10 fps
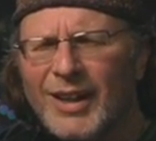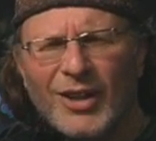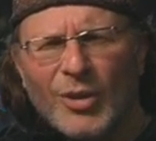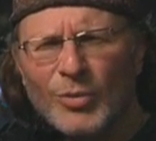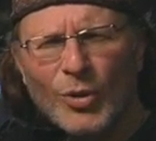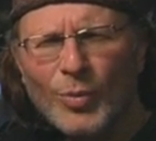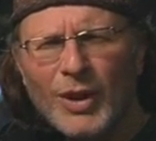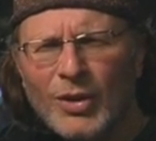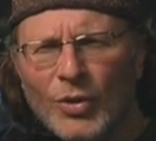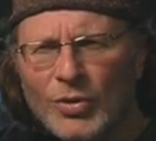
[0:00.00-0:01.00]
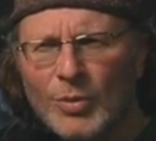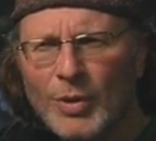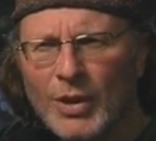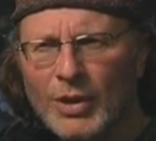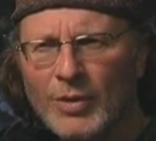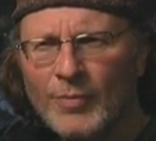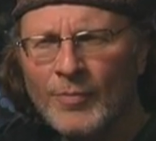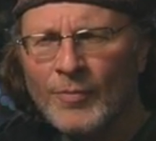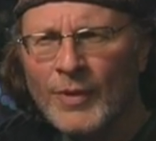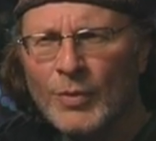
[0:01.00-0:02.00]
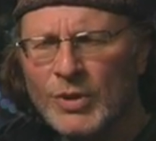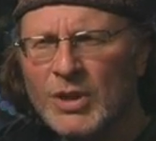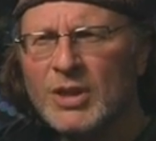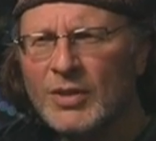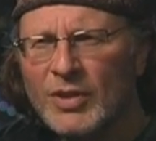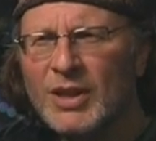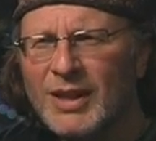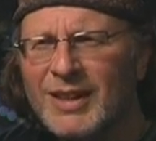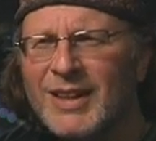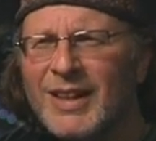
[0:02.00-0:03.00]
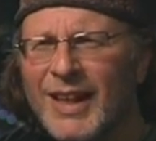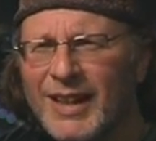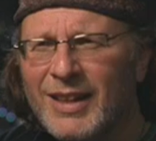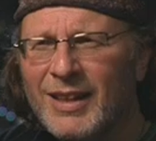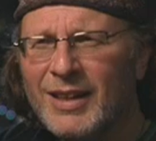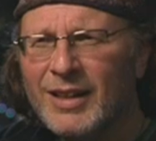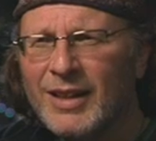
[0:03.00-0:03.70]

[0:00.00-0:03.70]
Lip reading: How come nobody knows about it? It was discovered in 1980.